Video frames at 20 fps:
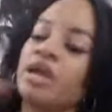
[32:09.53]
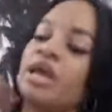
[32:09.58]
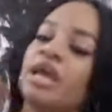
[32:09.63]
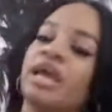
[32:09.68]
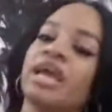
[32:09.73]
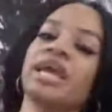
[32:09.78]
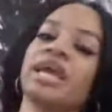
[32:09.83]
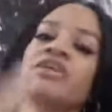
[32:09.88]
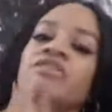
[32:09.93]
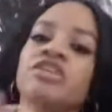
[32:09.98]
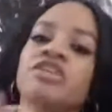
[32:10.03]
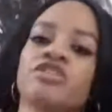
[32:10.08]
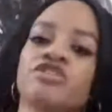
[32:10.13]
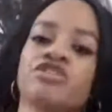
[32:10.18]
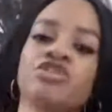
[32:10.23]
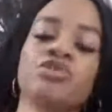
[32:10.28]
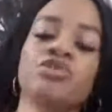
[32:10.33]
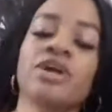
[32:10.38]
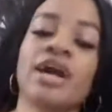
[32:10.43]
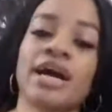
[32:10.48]
Even if
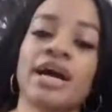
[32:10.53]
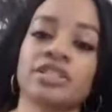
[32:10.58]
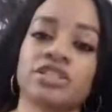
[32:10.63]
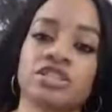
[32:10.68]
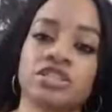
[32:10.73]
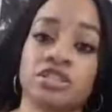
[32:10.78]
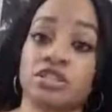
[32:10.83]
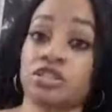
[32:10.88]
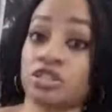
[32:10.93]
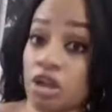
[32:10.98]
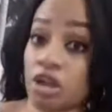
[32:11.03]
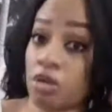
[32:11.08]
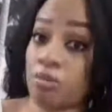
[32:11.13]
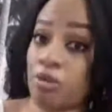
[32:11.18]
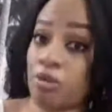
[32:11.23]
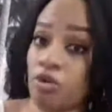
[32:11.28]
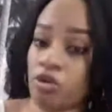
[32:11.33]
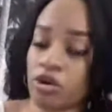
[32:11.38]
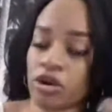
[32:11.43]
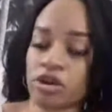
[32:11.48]
you got
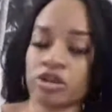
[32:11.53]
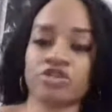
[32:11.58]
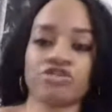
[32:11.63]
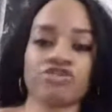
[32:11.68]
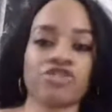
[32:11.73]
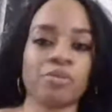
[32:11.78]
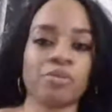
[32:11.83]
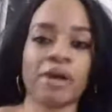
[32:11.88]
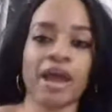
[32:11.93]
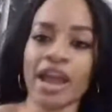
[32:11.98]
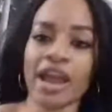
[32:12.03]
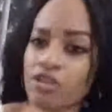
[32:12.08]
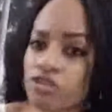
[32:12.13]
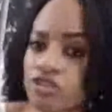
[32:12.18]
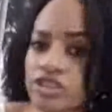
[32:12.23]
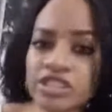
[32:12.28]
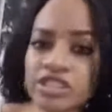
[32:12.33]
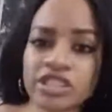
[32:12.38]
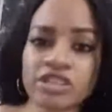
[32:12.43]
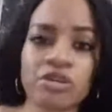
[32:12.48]
support from
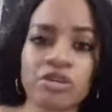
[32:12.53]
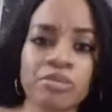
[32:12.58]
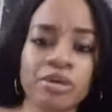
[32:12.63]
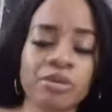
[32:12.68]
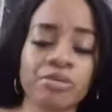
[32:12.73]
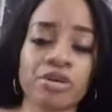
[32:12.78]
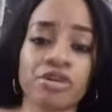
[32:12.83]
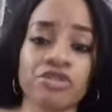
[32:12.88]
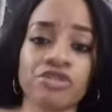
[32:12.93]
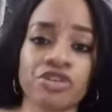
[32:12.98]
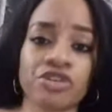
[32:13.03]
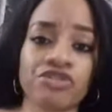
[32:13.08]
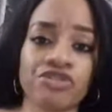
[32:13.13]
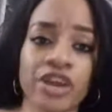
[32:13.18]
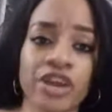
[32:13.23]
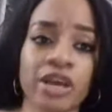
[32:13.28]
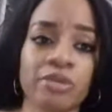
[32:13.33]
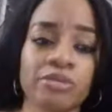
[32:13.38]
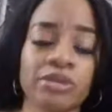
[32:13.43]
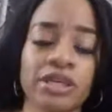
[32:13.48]
every single member of your
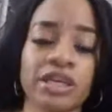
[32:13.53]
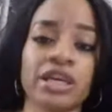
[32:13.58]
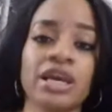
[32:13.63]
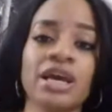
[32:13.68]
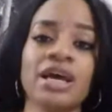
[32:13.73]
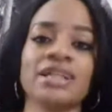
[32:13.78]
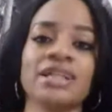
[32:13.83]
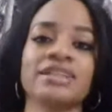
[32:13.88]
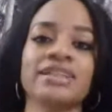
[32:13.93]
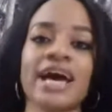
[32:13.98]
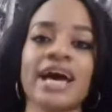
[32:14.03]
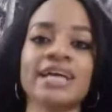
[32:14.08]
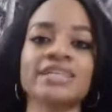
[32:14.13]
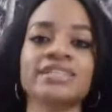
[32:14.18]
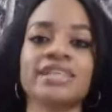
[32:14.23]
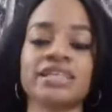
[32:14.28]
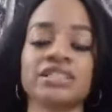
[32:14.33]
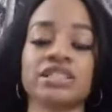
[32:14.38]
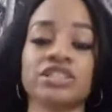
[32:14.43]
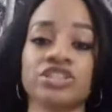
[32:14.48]
family, that
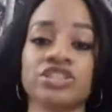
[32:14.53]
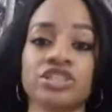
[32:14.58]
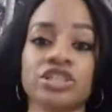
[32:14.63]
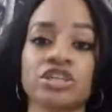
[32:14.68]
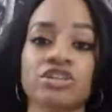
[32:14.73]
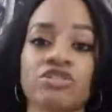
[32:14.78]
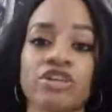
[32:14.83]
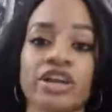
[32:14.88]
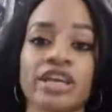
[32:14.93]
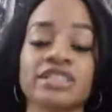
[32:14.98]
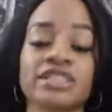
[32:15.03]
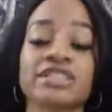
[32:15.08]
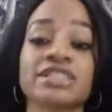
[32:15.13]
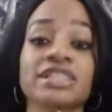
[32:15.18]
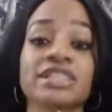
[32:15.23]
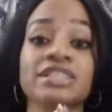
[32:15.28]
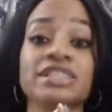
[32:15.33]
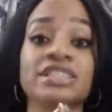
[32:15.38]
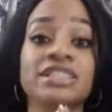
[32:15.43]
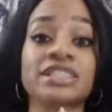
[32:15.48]
doesn't generate
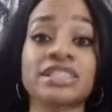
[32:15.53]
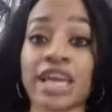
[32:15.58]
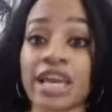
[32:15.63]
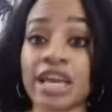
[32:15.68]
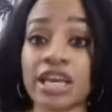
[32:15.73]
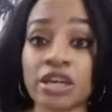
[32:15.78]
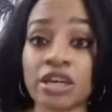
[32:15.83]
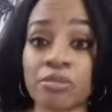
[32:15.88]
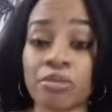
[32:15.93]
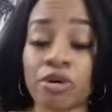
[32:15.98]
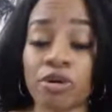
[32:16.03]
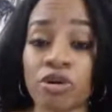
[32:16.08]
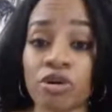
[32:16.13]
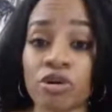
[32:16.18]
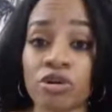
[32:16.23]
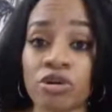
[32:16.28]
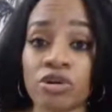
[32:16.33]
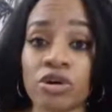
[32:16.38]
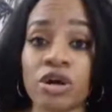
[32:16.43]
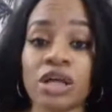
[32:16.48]

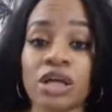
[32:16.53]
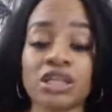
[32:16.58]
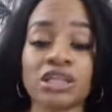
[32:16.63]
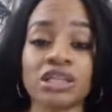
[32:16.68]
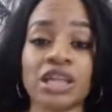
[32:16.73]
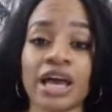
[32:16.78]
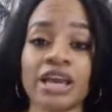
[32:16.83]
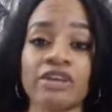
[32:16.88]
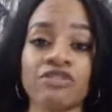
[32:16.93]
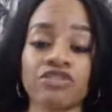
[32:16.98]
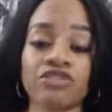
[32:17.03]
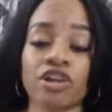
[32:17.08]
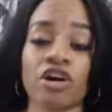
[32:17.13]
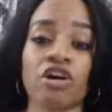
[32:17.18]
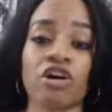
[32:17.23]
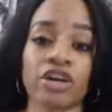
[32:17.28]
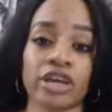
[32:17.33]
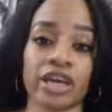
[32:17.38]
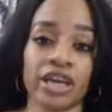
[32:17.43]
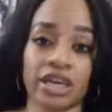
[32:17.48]
sustainable,
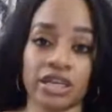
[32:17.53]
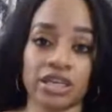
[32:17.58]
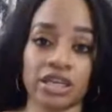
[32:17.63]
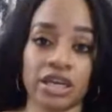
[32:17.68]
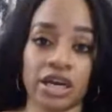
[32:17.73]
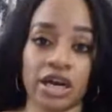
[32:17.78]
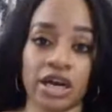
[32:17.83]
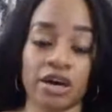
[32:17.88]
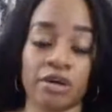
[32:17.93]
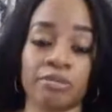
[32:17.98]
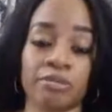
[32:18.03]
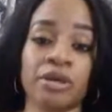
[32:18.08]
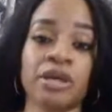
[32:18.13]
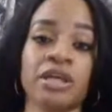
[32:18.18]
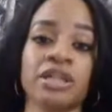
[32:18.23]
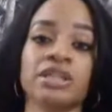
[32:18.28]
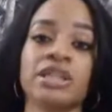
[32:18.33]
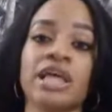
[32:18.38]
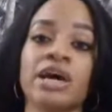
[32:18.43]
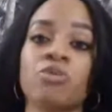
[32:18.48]
lifelong income
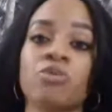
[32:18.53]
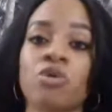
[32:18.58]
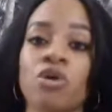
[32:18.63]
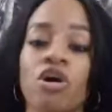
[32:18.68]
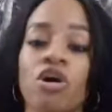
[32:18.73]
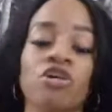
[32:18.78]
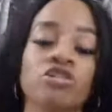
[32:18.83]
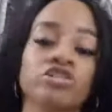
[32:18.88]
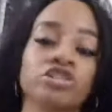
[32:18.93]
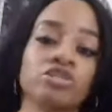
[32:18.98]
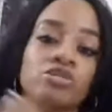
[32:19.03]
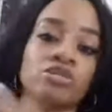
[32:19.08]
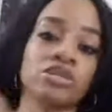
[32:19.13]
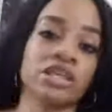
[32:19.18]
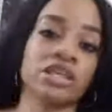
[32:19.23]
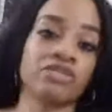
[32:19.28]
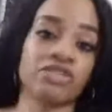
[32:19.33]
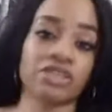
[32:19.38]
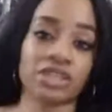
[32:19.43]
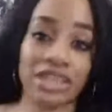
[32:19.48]
that will also
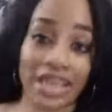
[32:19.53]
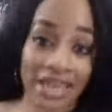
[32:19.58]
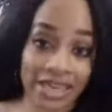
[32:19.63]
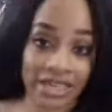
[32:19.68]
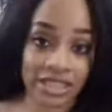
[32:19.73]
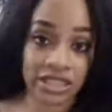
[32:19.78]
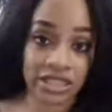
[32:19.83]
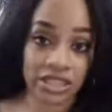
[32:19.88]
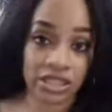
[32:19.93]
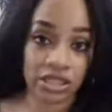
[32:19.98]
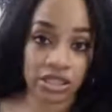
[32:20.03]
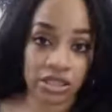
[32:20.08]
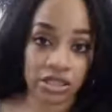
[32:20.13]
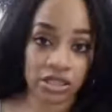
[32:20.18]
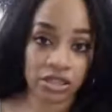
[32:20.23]
leave a legacy,